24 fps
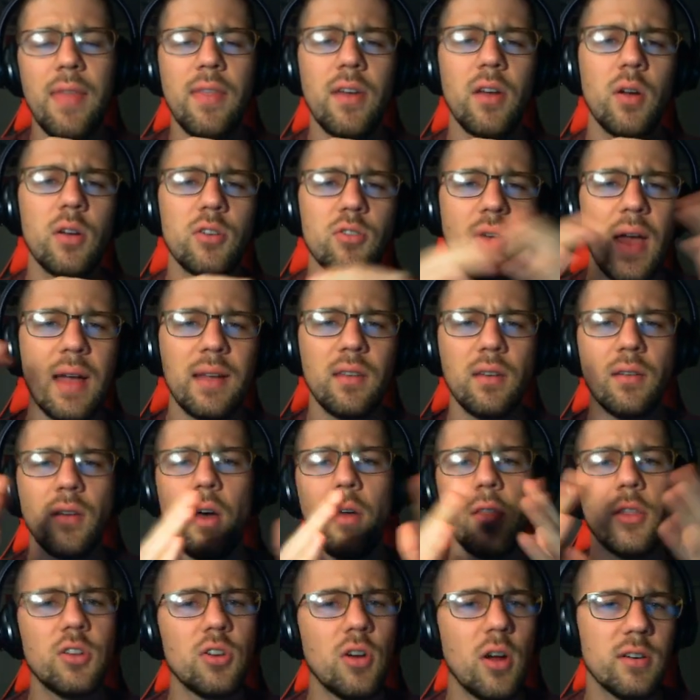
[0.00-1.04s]
And they're attracted
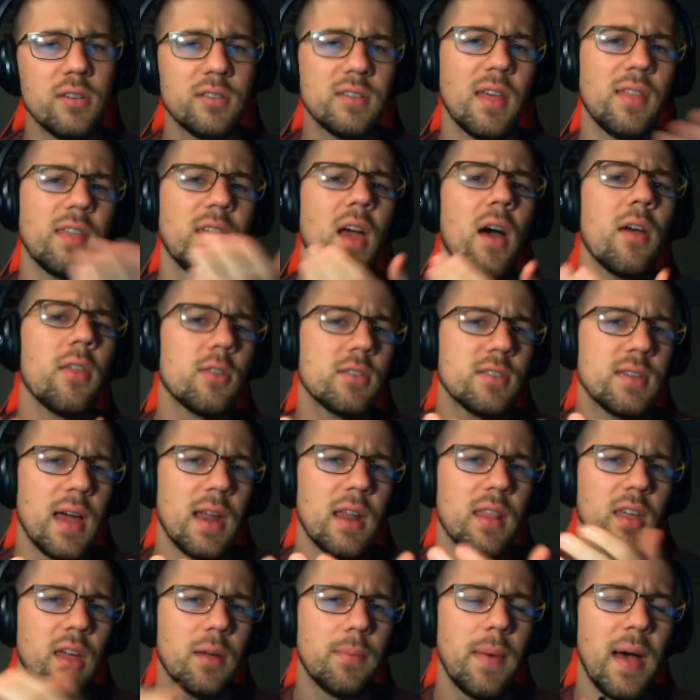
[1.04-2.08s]
to all the charges on the other
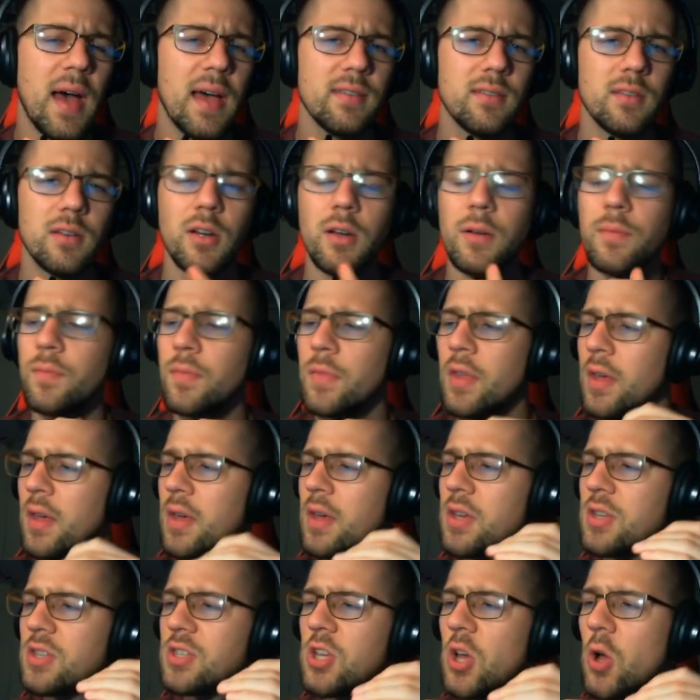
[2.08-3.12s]
side of the capacitor.
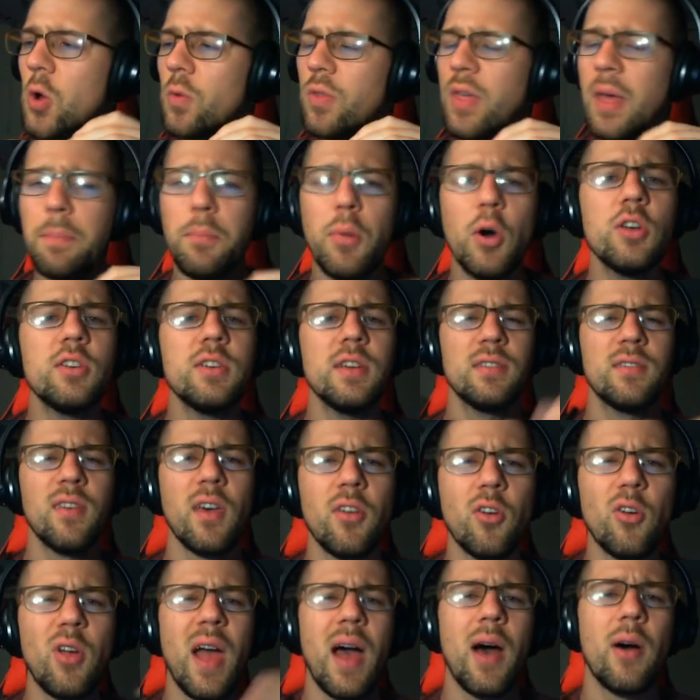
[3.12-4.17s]
So they push
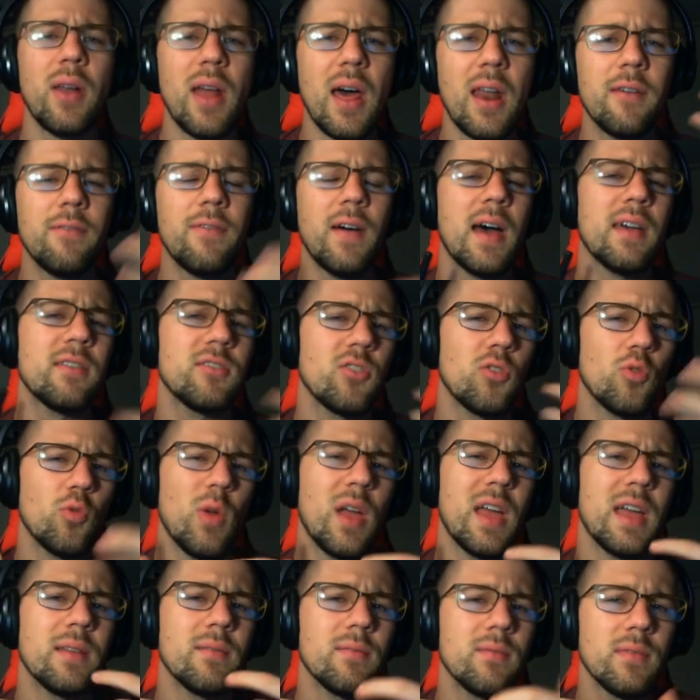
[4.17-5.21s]
each other out at a faster
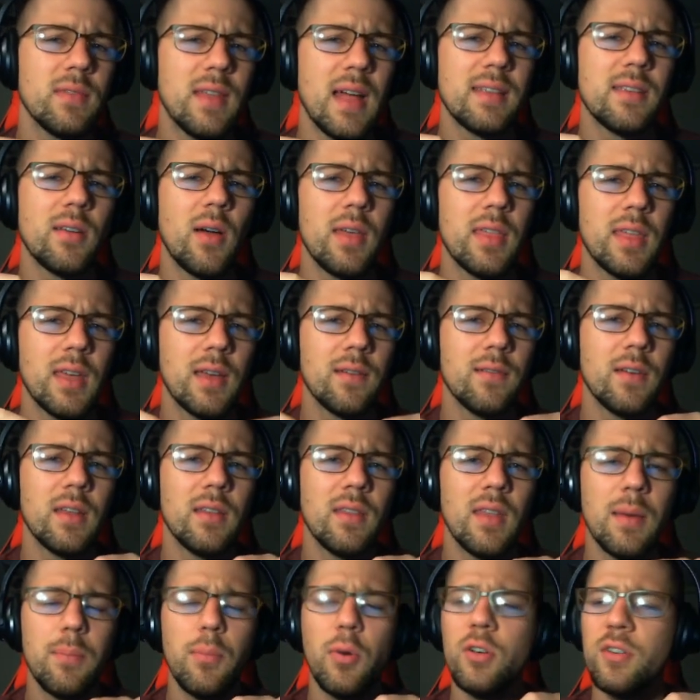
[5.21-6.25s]
rate. That's how I think of
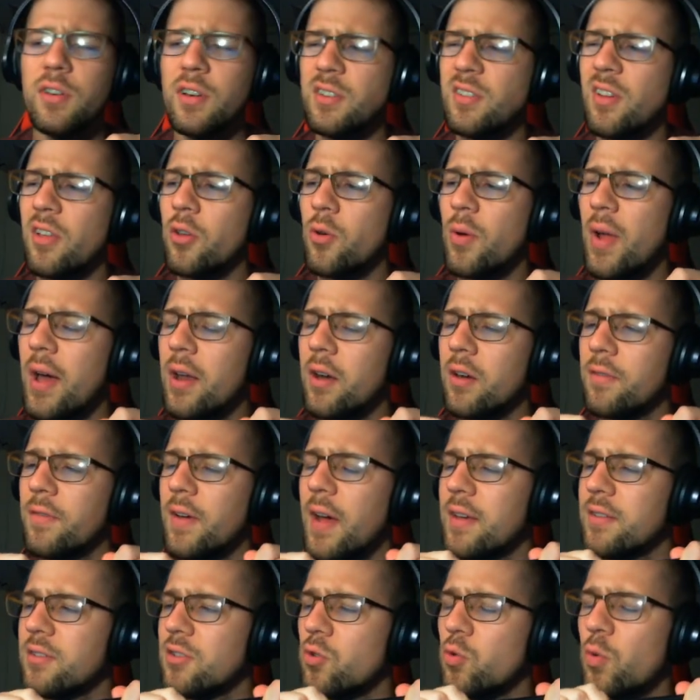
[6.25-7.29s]
it. They push each other out at a
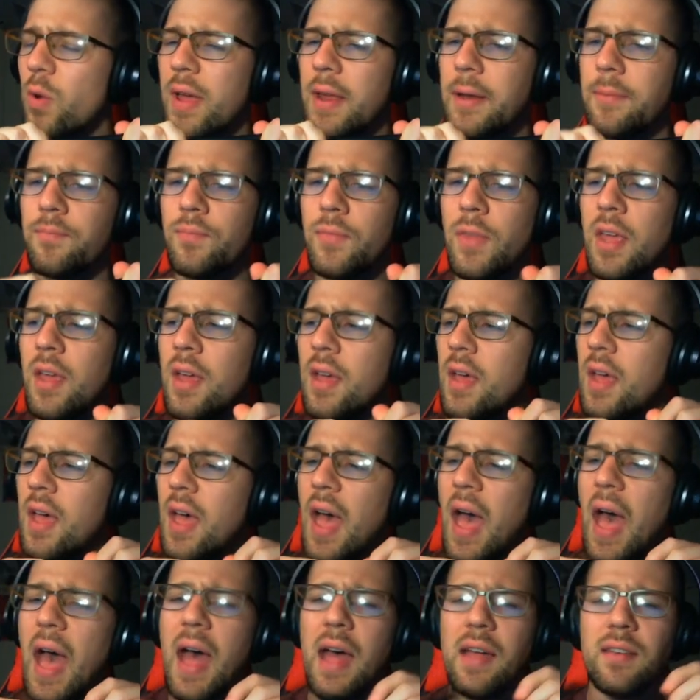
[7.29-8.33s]
faster rate.
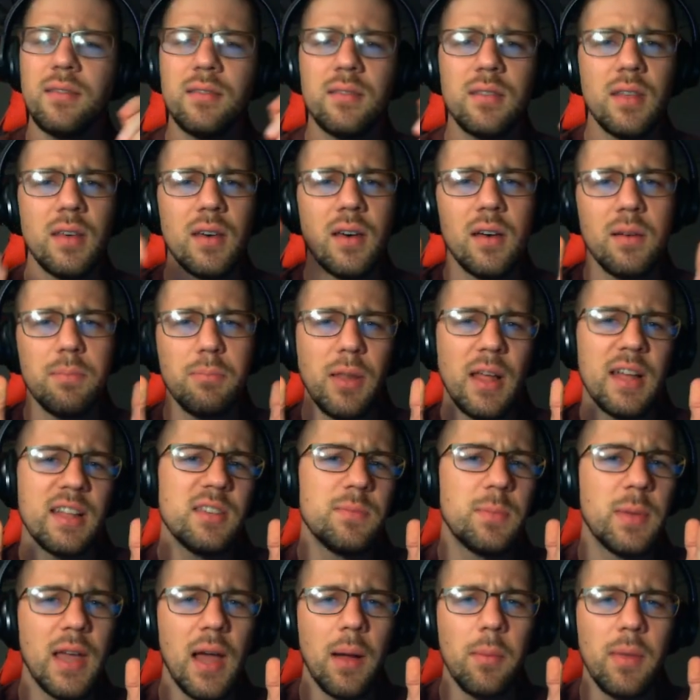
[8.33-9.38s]
As the
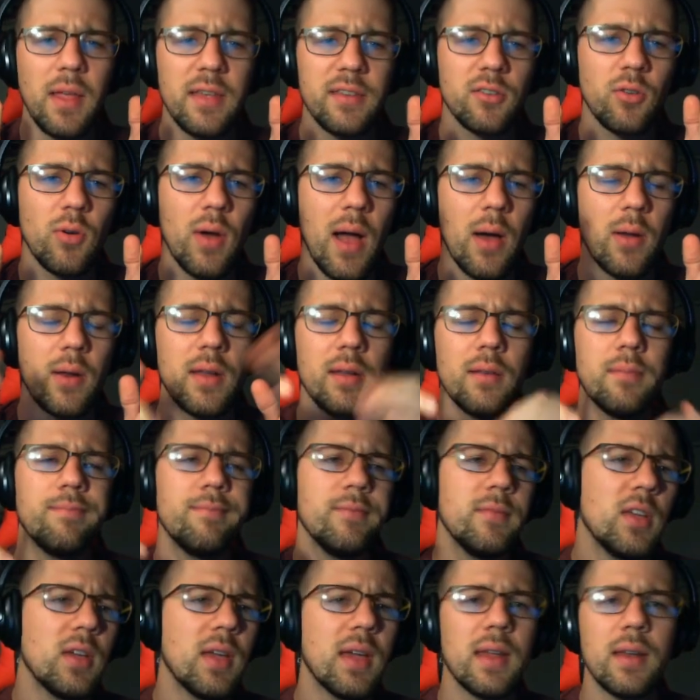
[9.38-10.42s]
plates become less crowded,
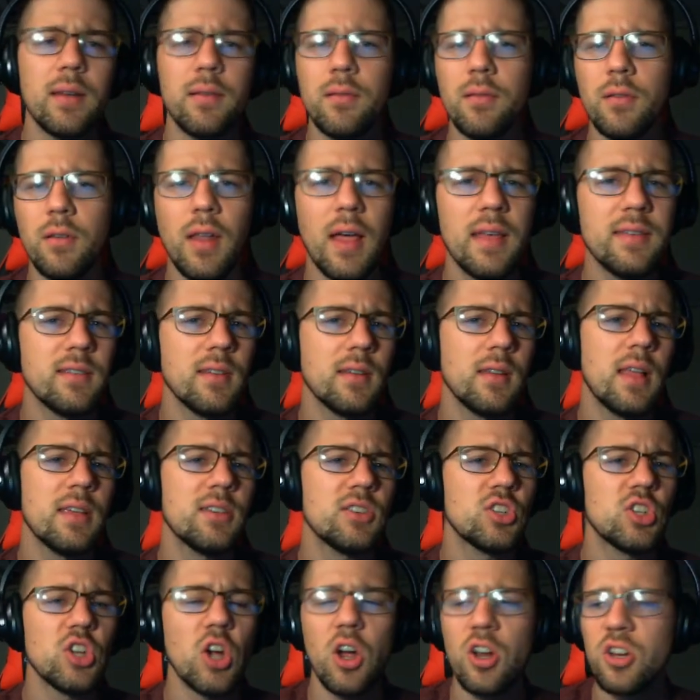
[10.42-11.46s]
you get less and
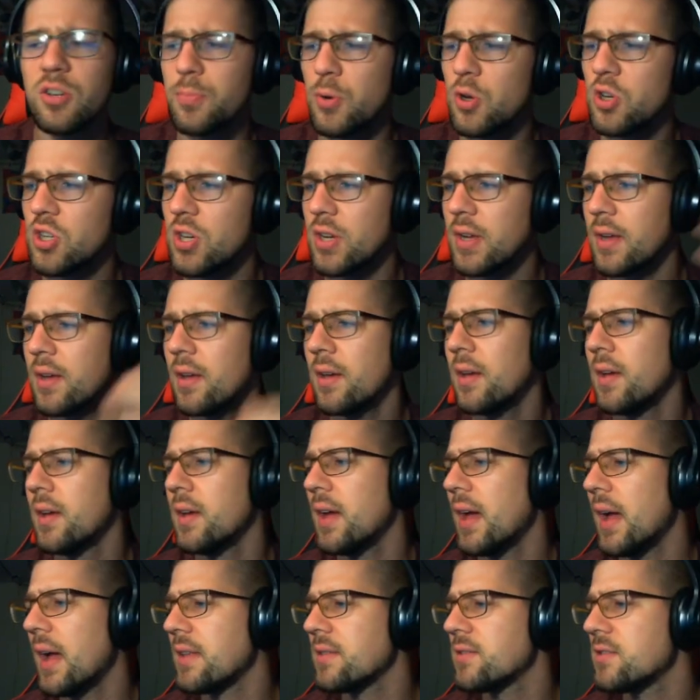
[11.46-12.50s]
less charge pushing,
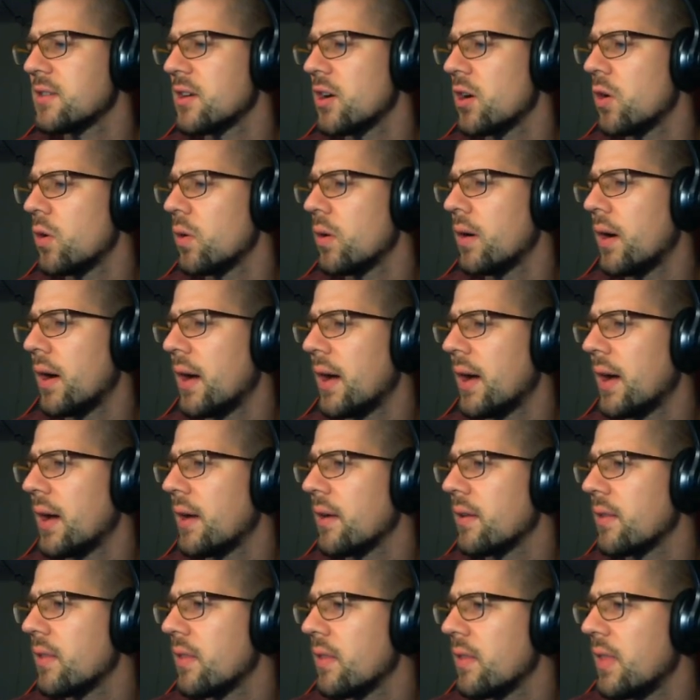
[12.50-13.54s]
and so
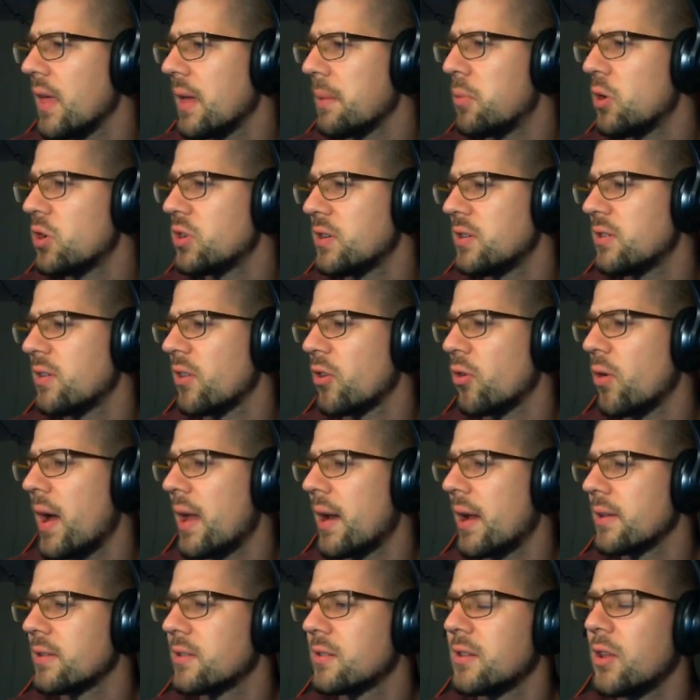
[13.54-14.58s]
uh, they push each other
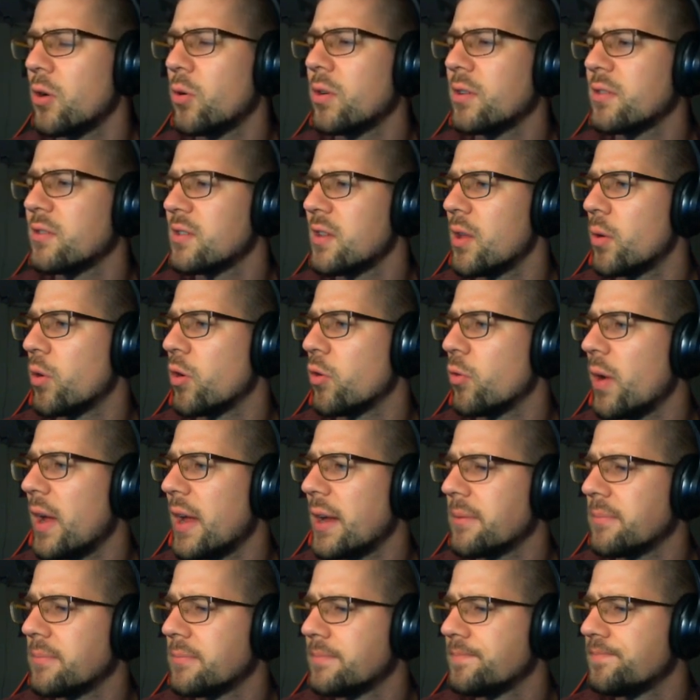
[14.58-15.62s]
out at a slower and slower
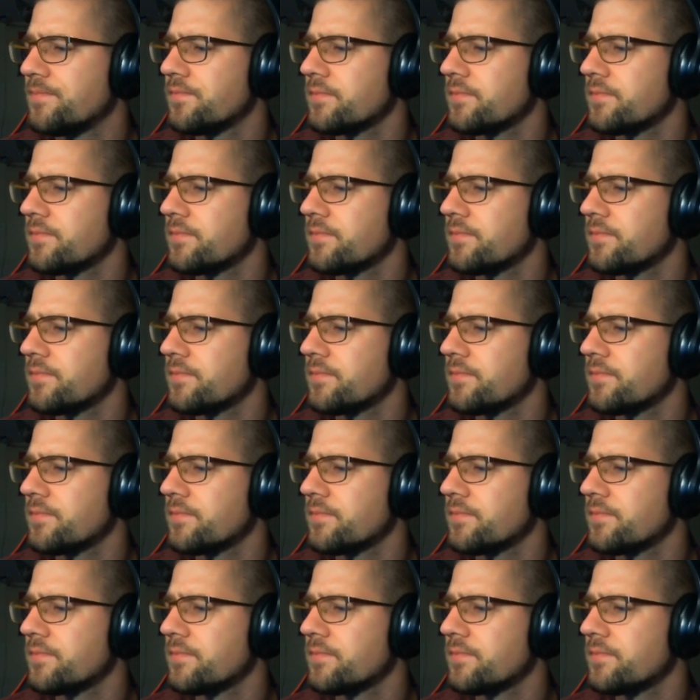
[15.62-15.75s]
rate